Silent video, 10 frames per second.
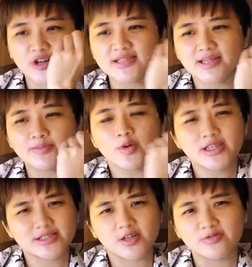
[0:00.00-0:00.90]
You ask them,
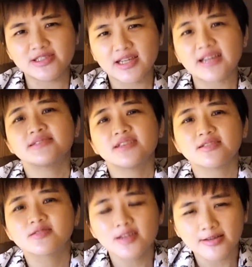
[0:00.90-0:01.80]
what is your
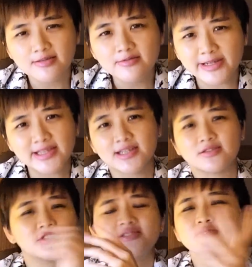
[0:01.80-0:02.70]
risk-adjusted
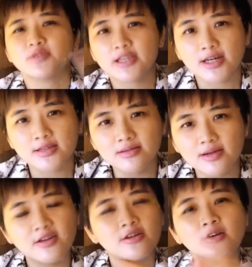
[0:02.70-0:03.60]
return? Not just return,
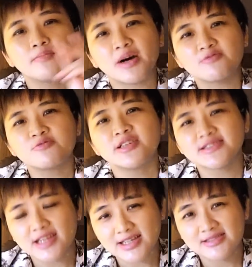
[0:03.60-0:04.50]
but
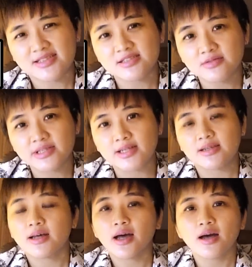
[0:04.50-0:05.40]
risk-adjusted
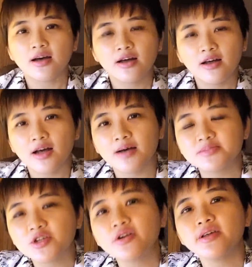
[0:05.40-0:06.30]
return.
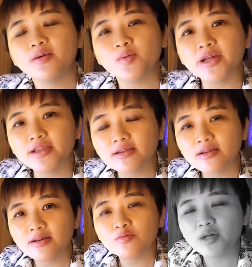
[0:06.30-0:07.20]
I'm sorry, what
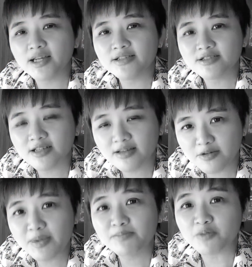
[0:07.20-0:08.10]
adjusted?
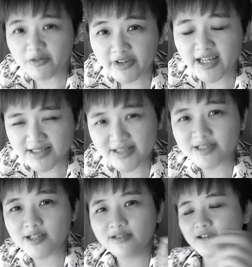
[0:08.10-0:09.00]
You mean
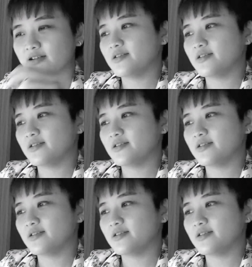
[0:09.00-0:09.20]
profit-adjusted?